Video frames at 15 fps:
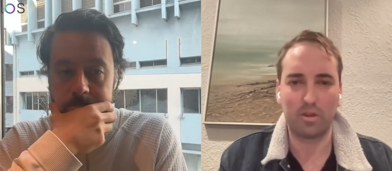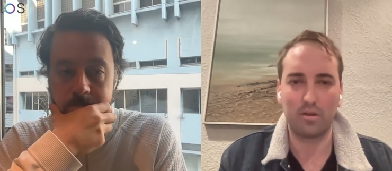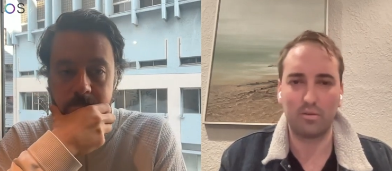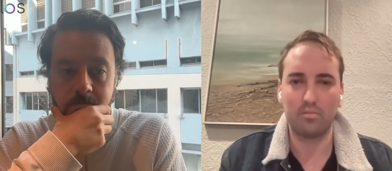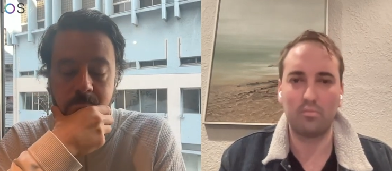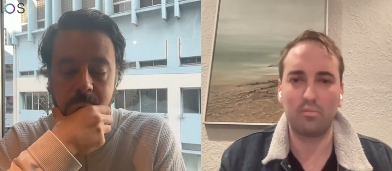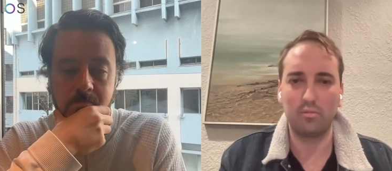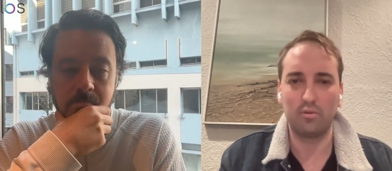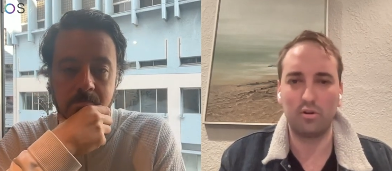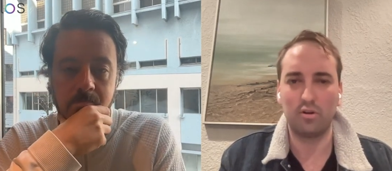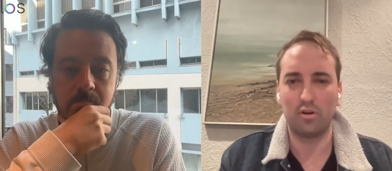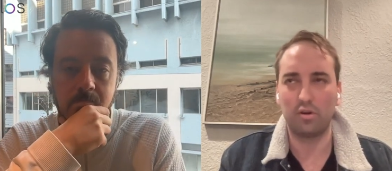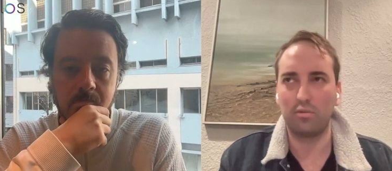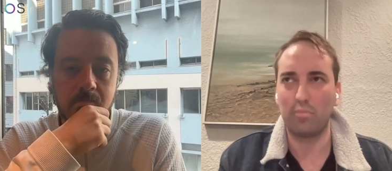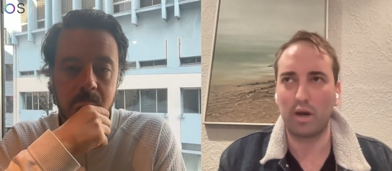Speaker 1: that, you
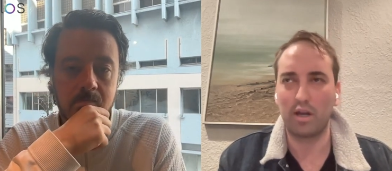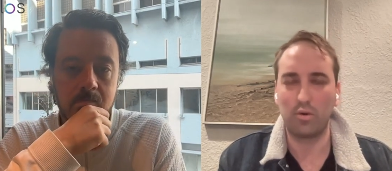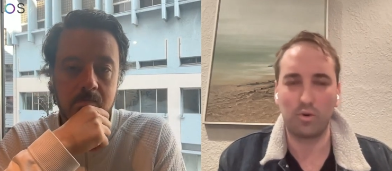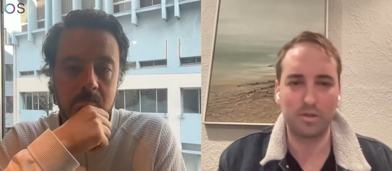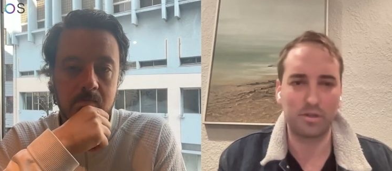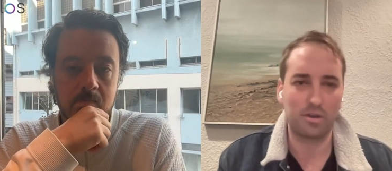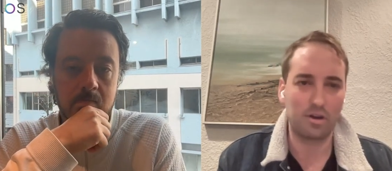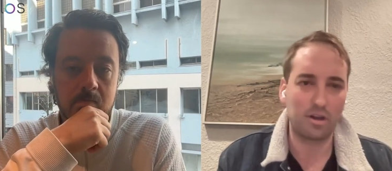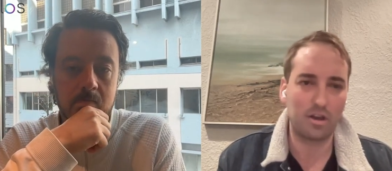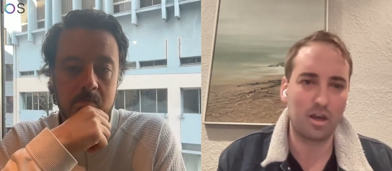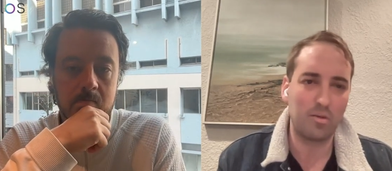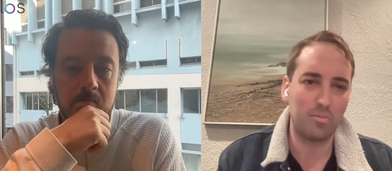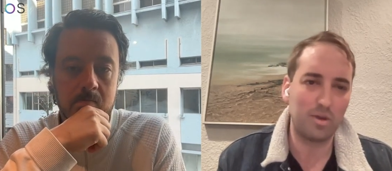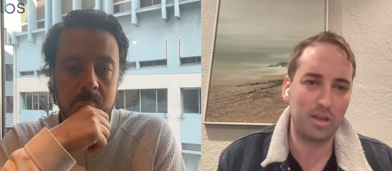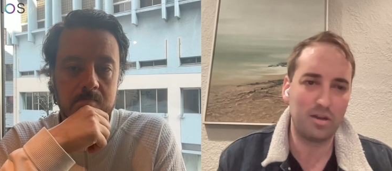know, money wasn't going to
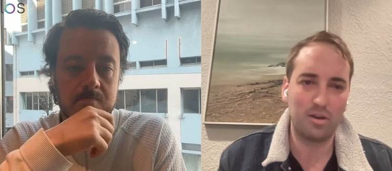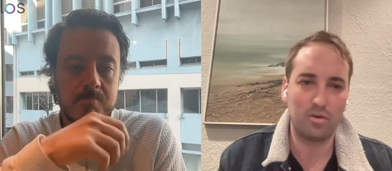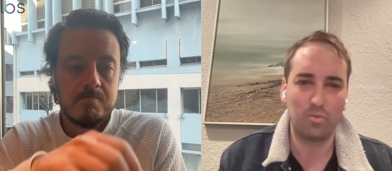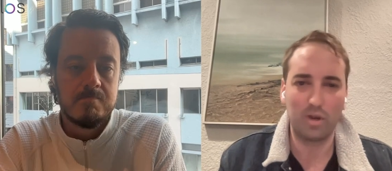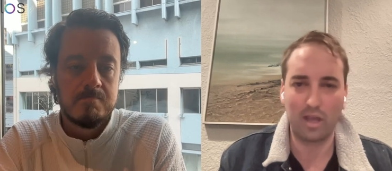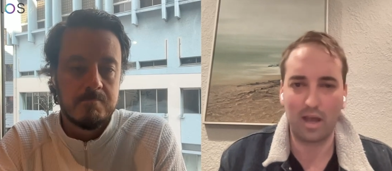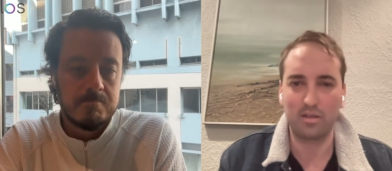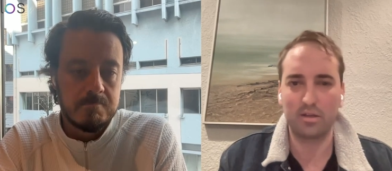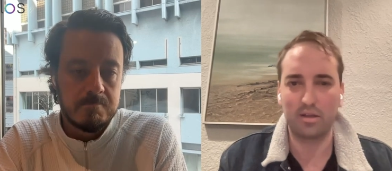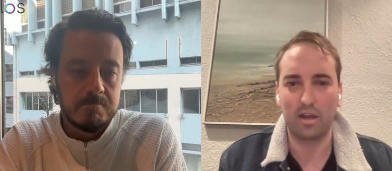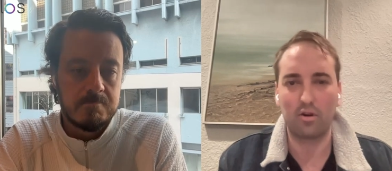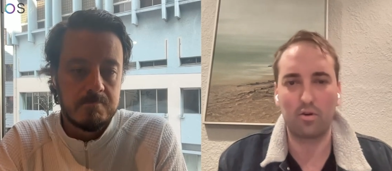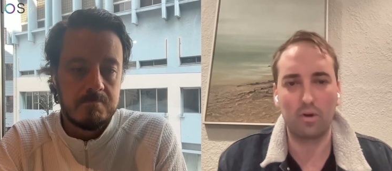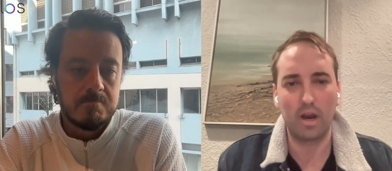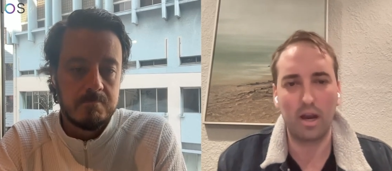come in and we had to get
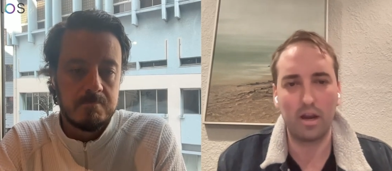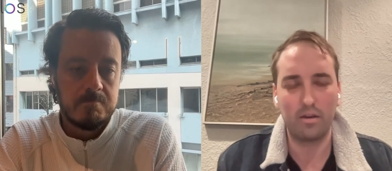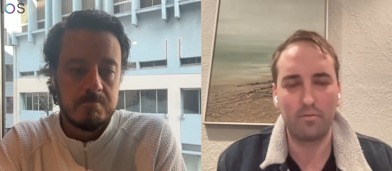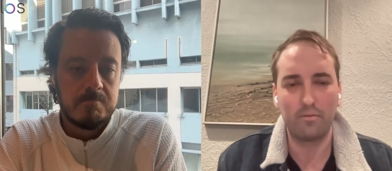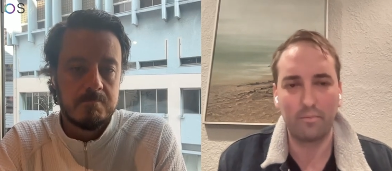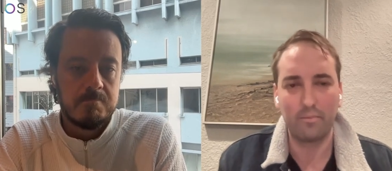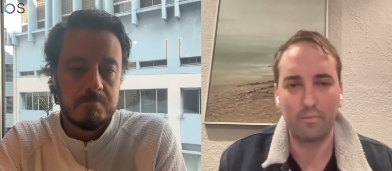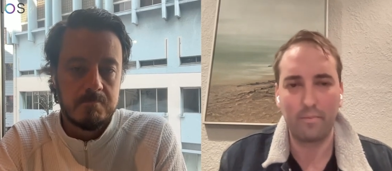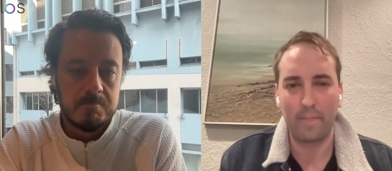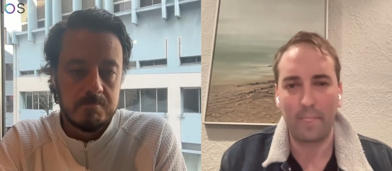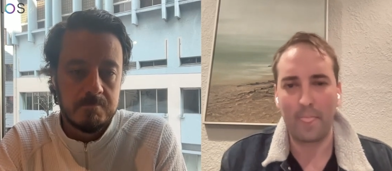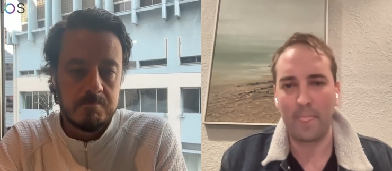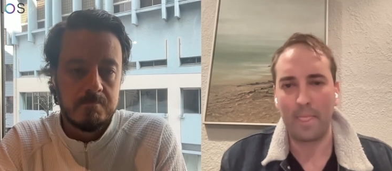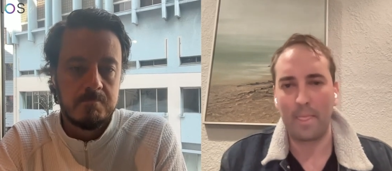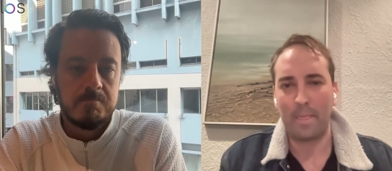creative.
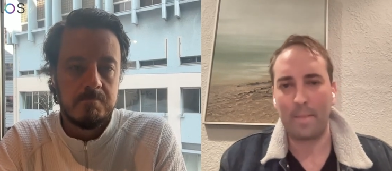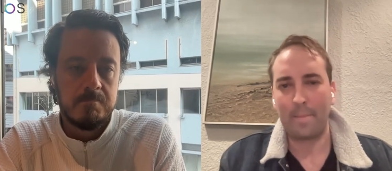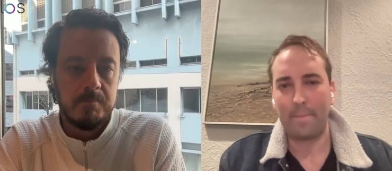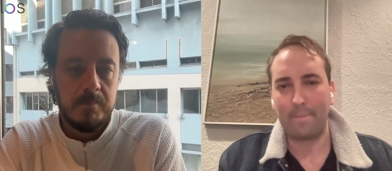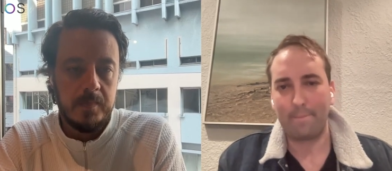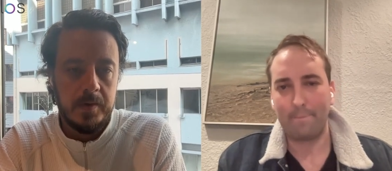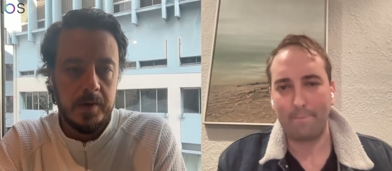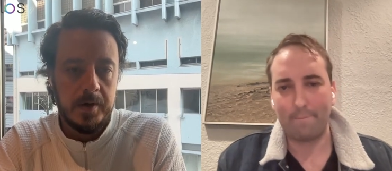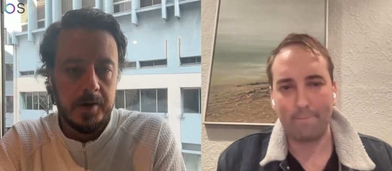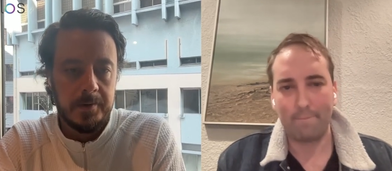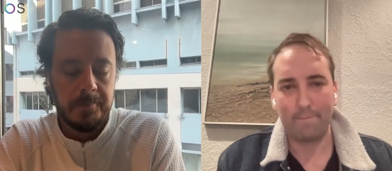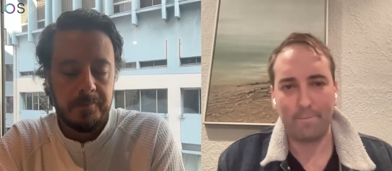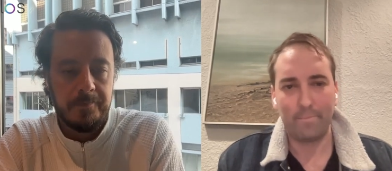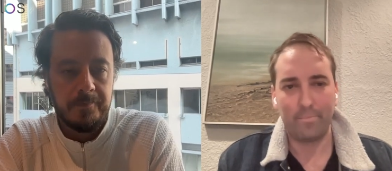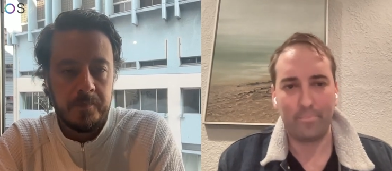
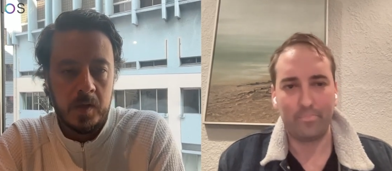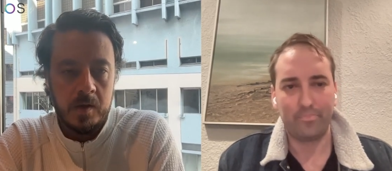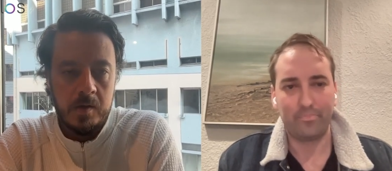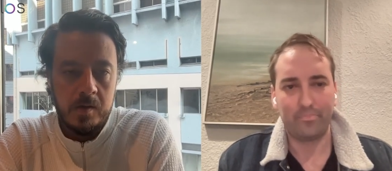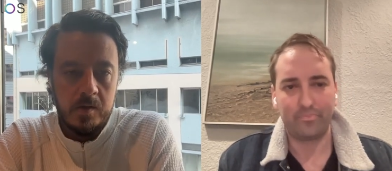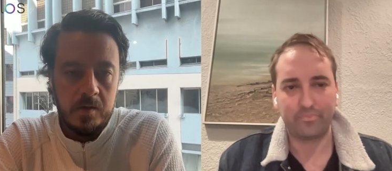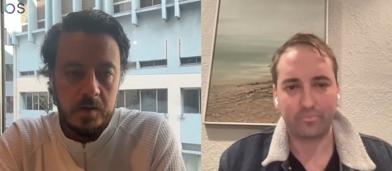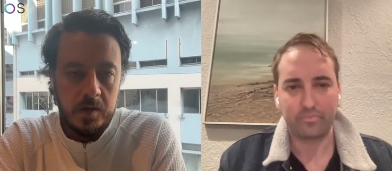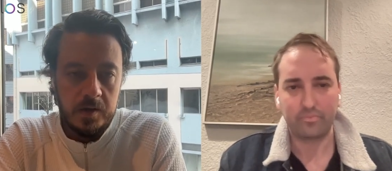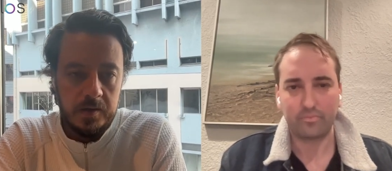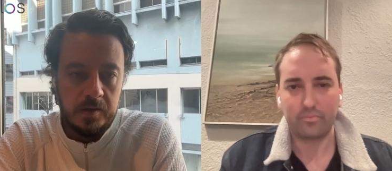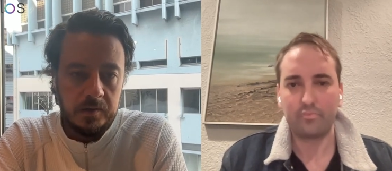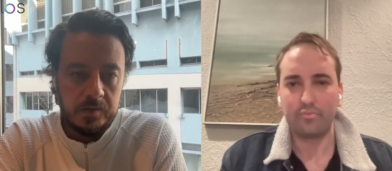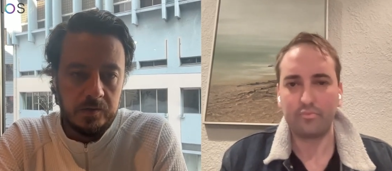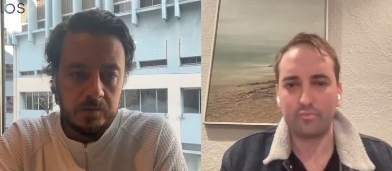Yeah.
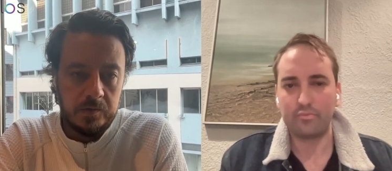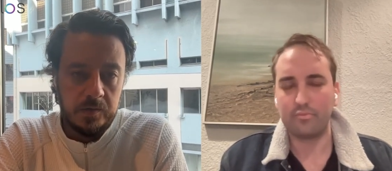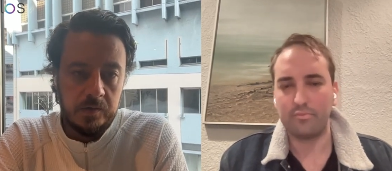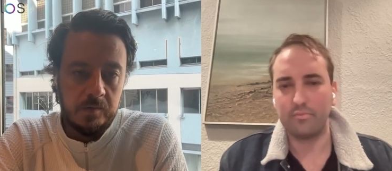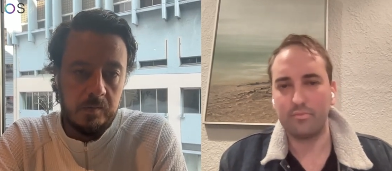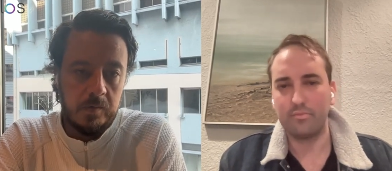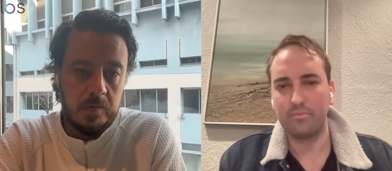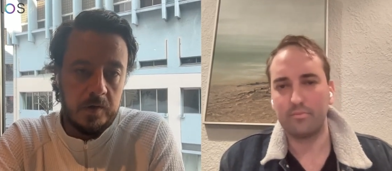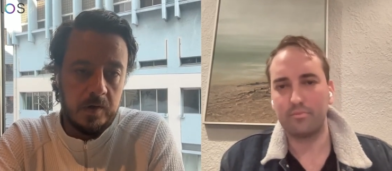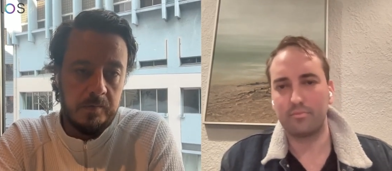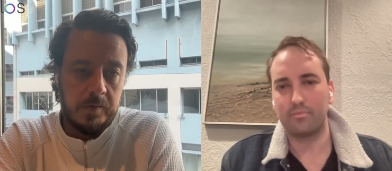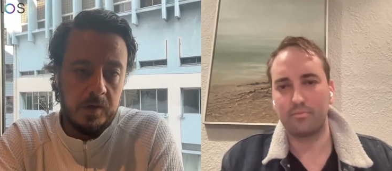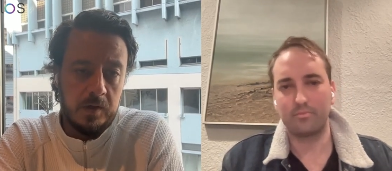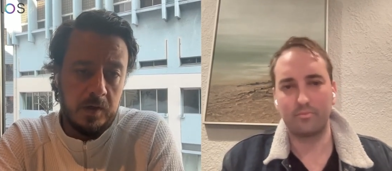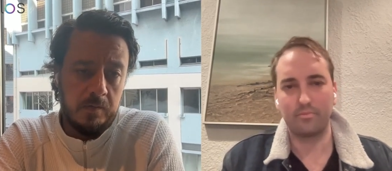
Speaker 2: Yeah, I think that's a really good
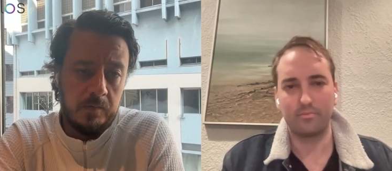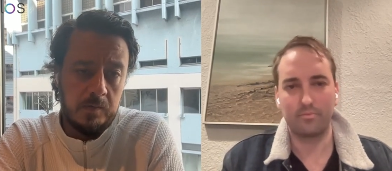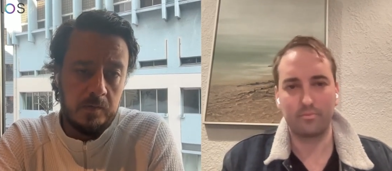point. I mean,